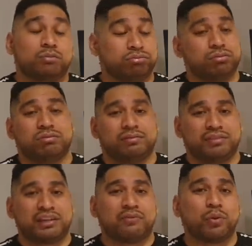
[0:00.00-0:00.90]

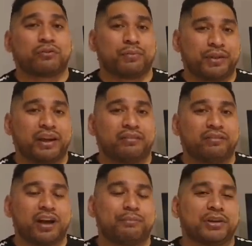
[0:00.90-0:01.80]
it's tough work from there,
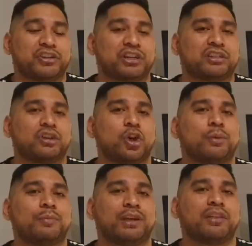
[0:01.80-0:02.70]
right? But Cheslin
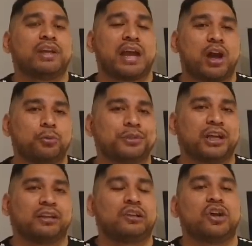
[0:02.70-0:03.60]
Kolbe being there helps
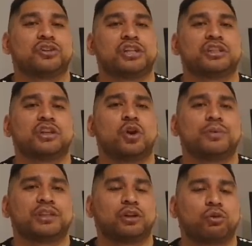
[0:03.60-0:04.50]
a lot. Cheslin Kolbe
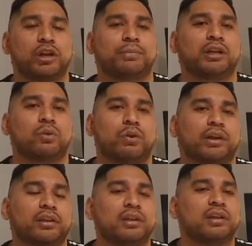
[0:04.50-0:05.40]
is incredibly
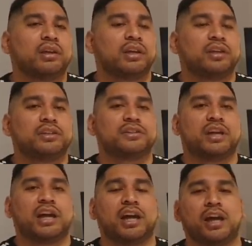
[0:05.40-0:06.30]
quick. His
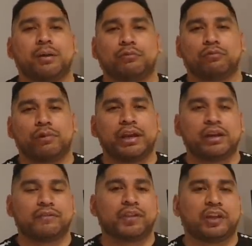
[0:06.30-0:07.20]
read
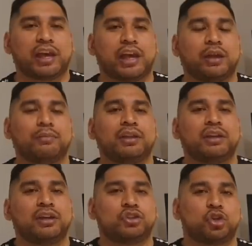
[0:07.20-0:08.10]
of the game
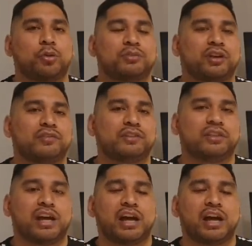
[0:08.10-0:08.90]
in terms of